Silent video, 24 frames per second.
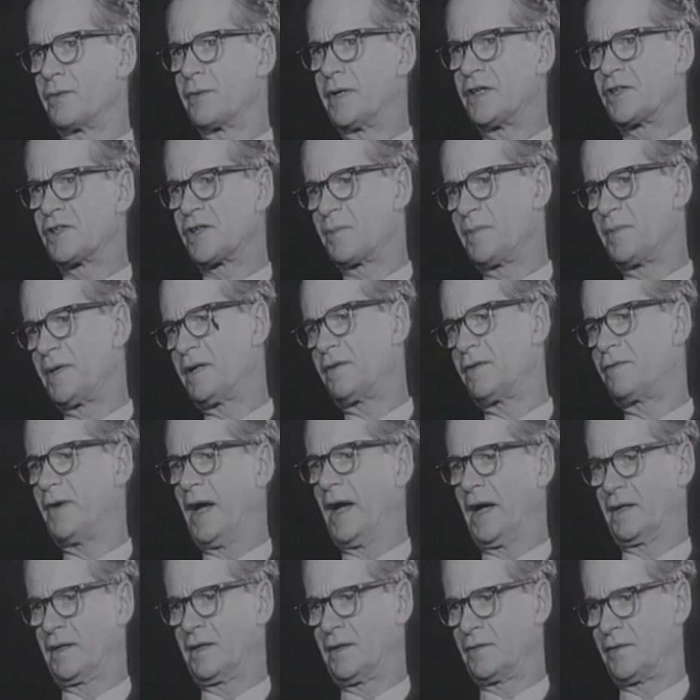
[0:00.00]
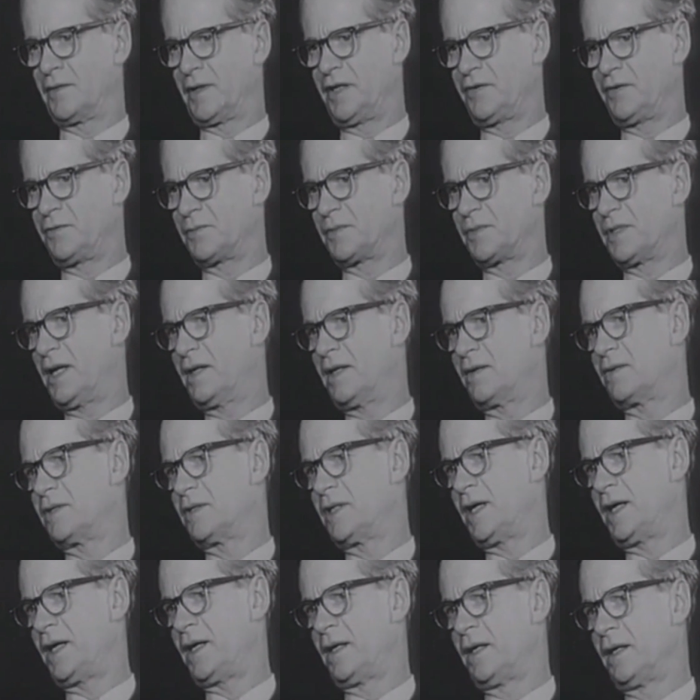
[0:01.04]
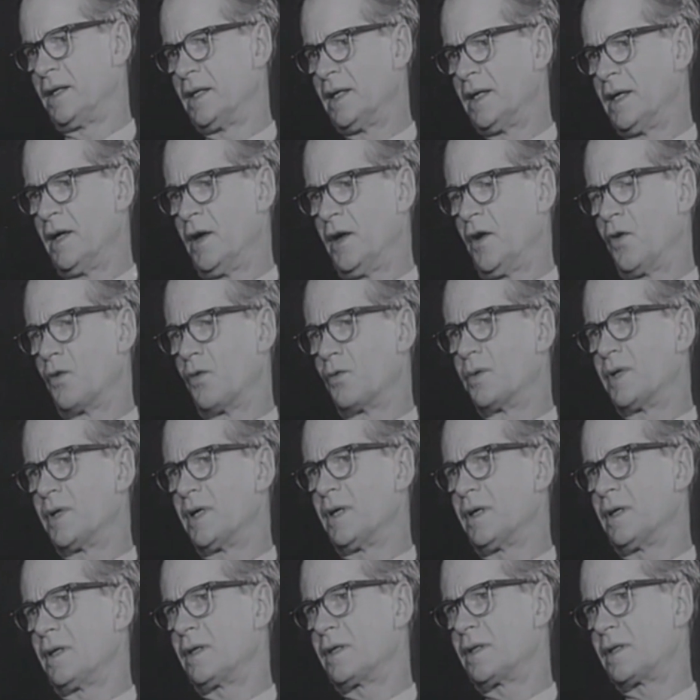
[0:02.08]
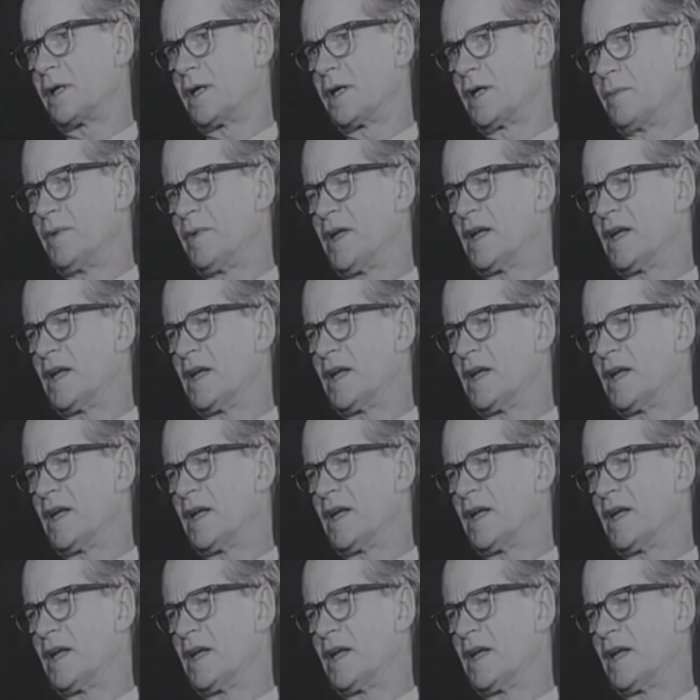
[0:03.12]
reasonably effectively from day to day with a